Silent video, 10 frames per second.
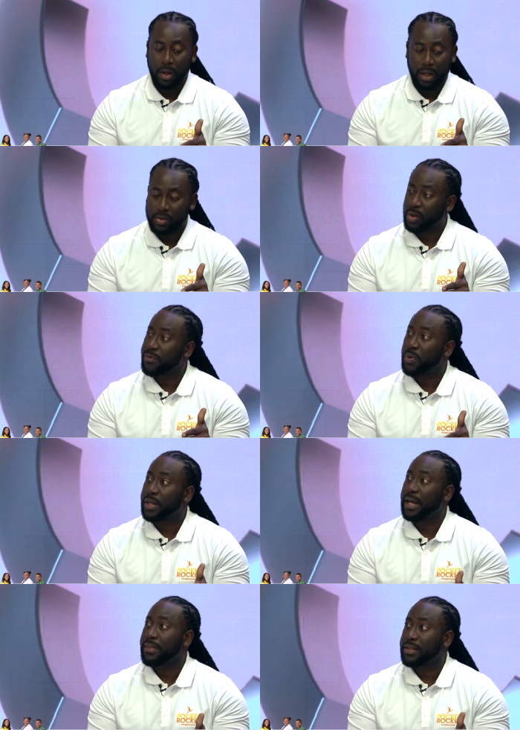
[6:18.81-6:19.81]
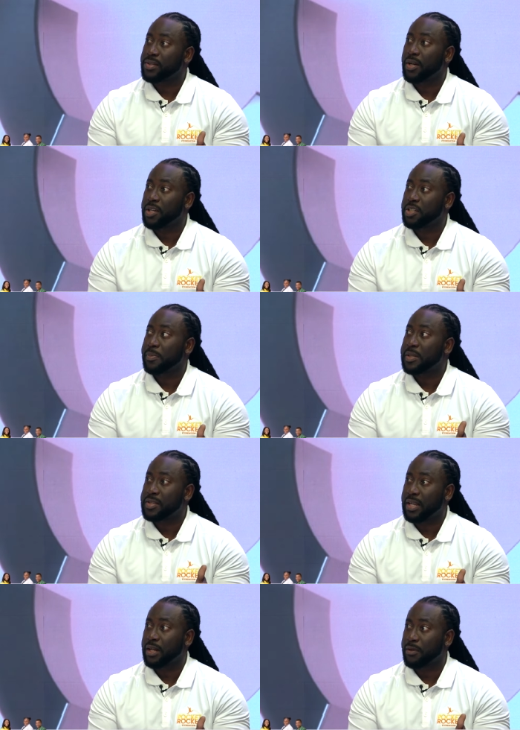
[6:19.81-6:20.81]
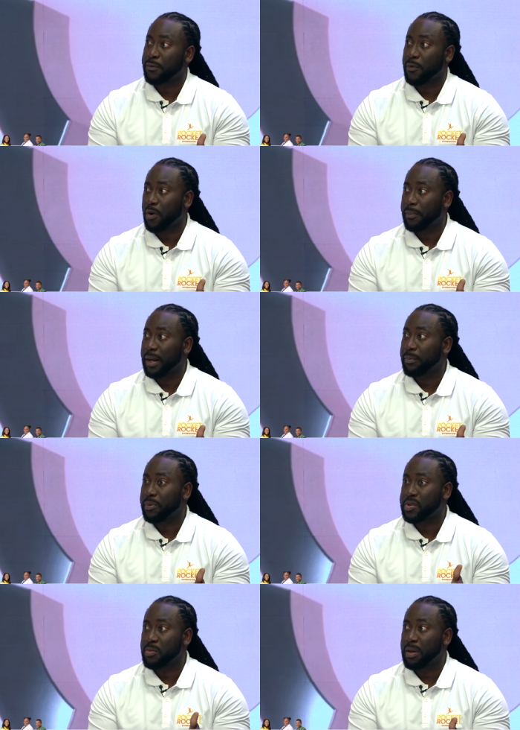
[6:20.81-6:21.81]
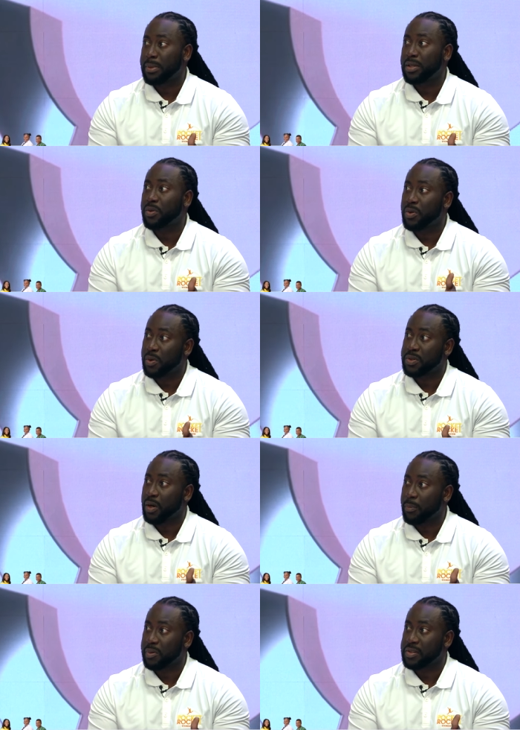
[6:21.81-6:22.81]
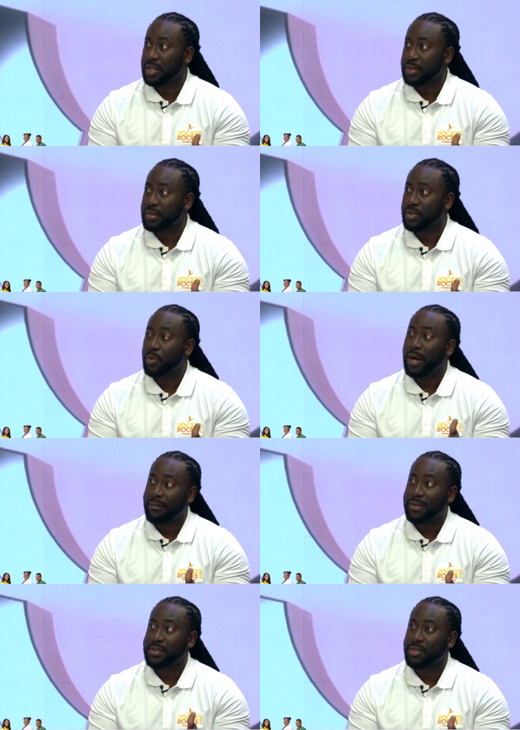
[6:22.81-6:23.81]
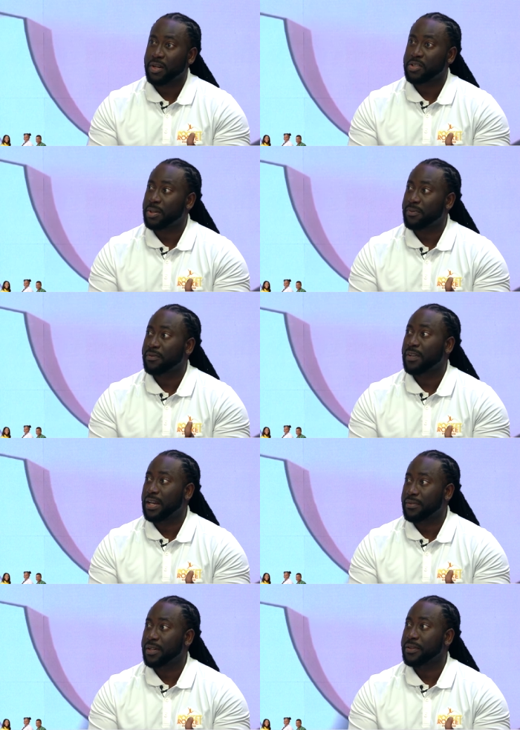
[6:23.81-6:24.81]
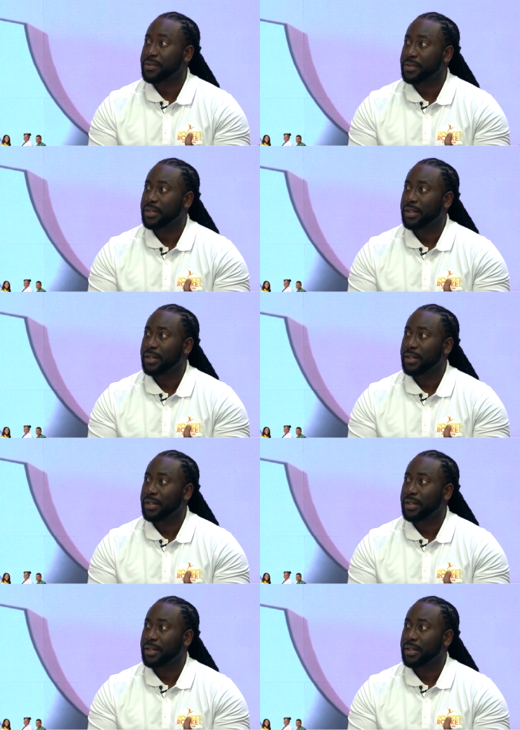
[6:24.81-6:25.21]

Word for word: So if you get that scholarship in second form, and presumably you go to upper sixth, you have that scholarship for five years